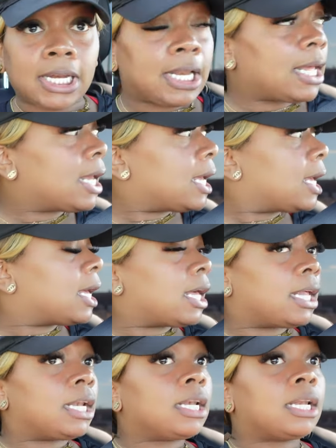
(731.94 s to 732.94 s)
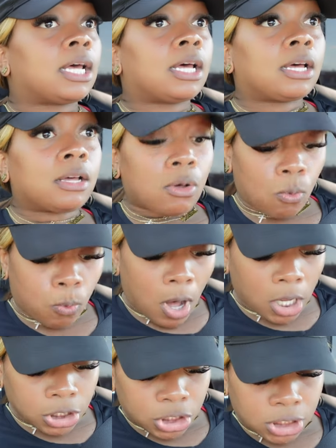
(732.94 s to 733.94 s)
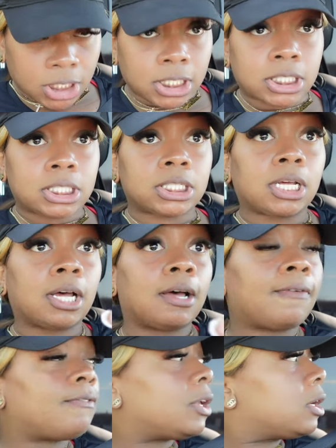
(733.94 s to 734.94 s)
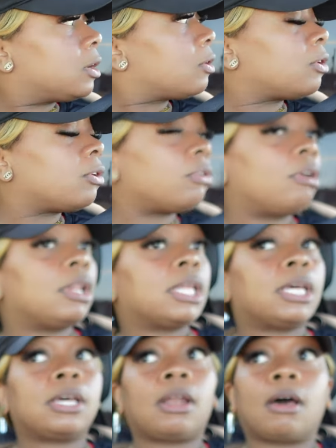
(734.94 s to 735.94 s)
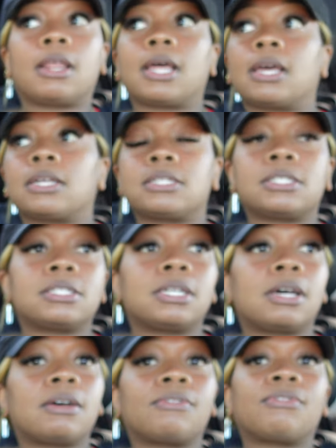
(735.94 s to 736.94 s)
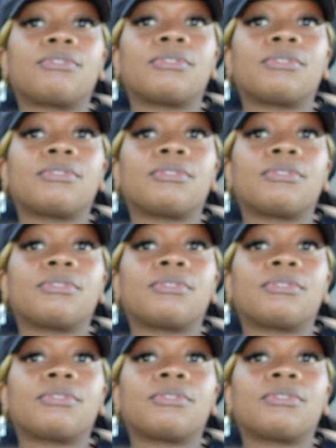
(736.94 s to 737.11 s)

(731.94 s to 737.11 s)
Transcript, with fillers: it and wash it and stuff and curl it and all that good stuff.